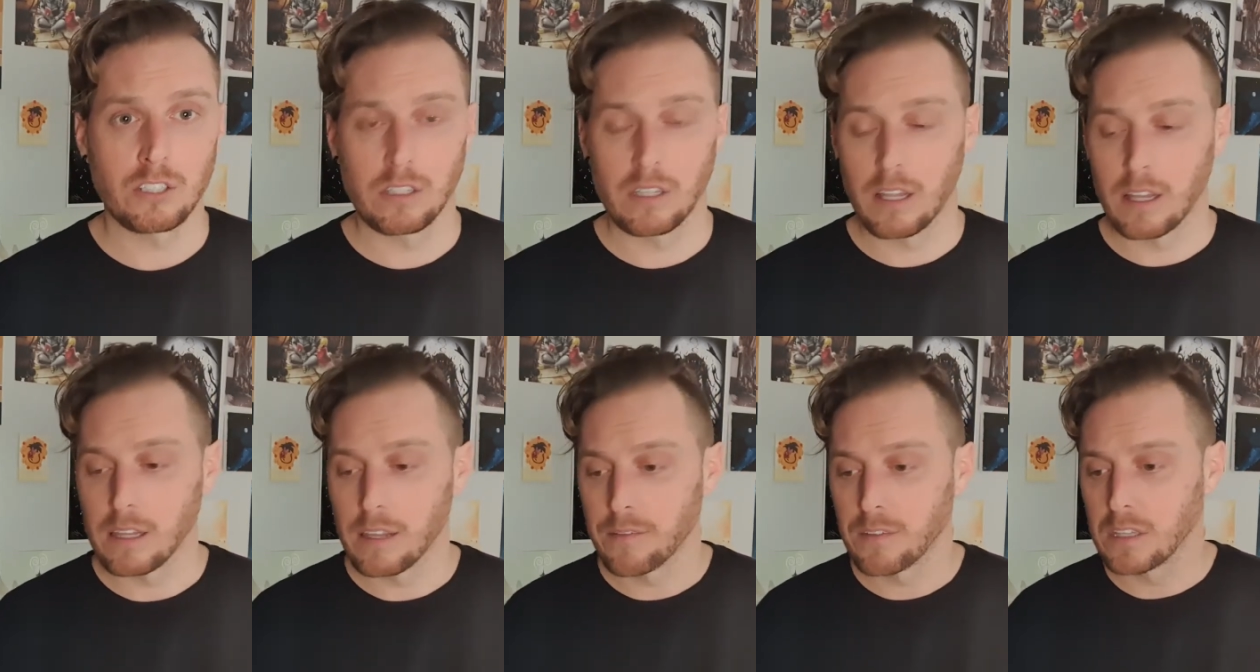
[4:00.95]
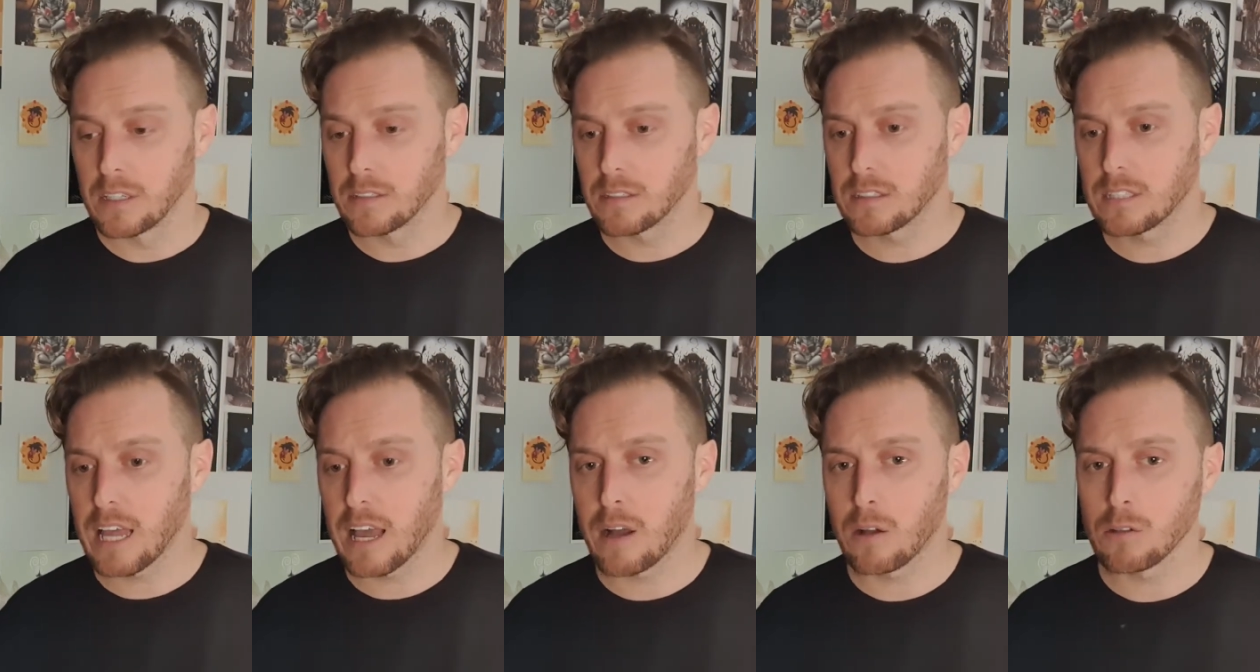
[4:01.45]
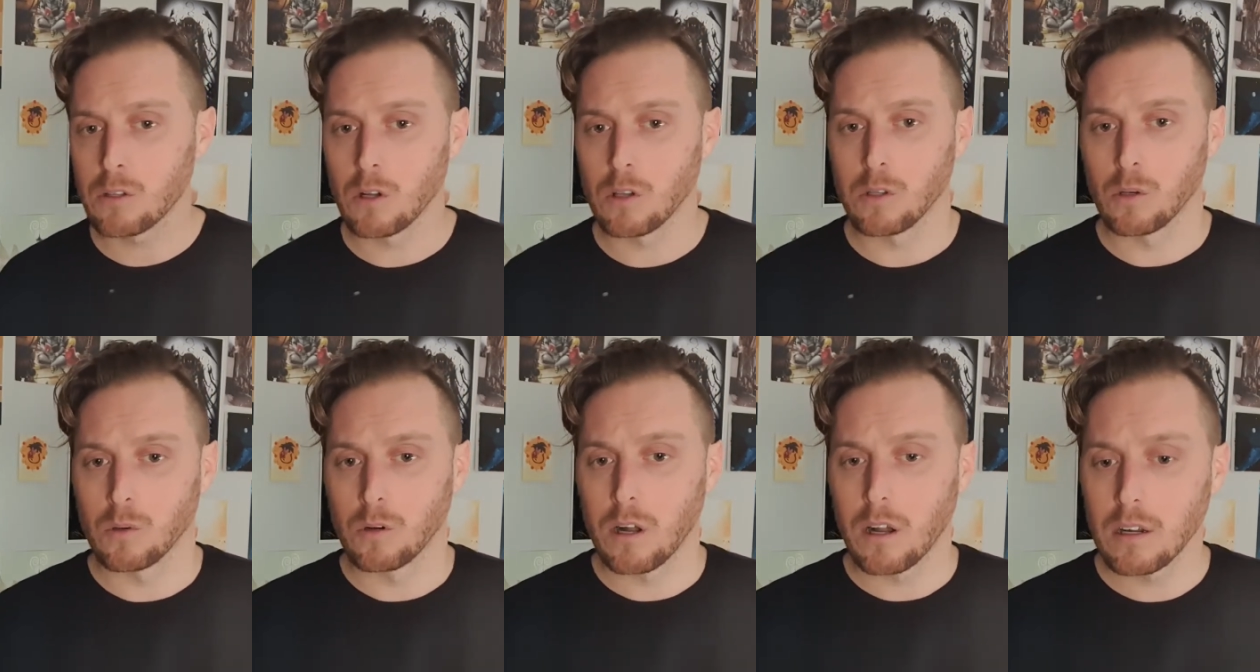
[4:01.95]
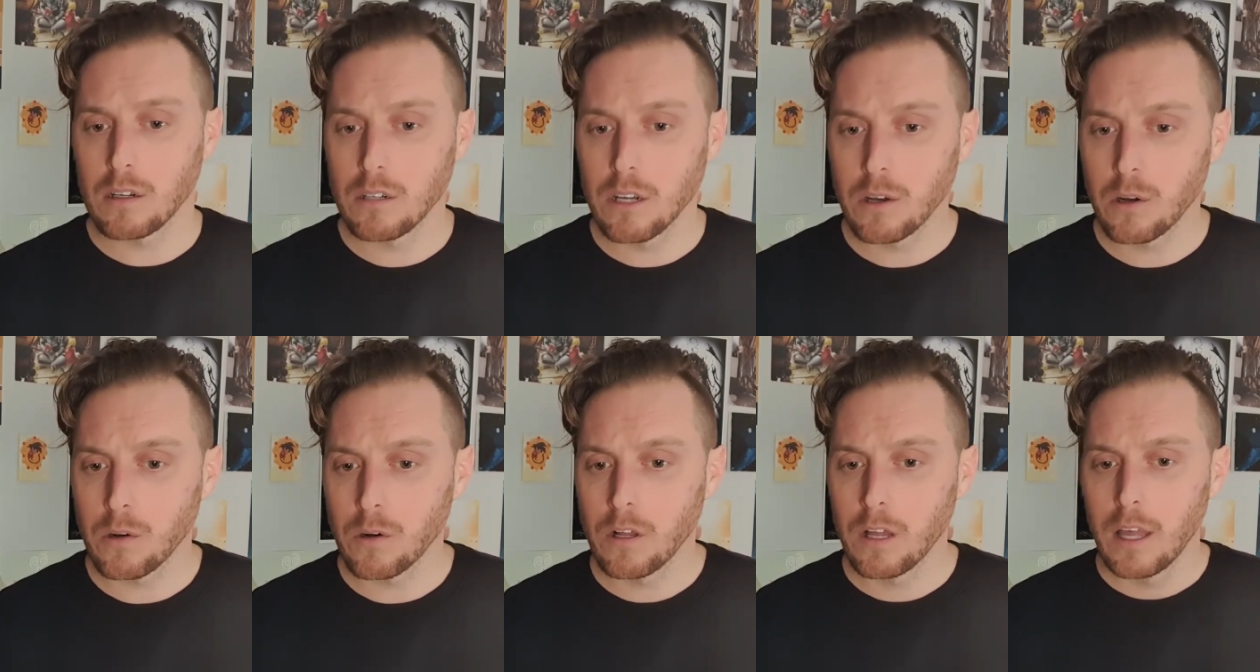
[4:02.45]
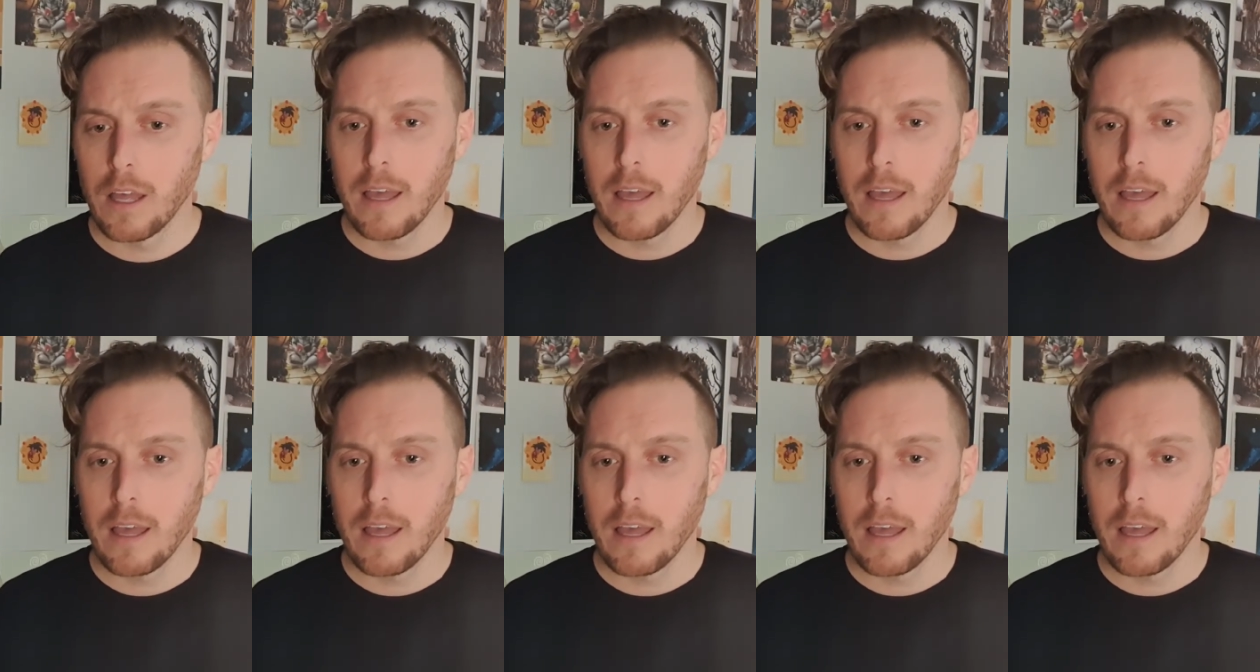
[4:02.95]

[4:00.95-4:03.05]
They live in this town called Orario,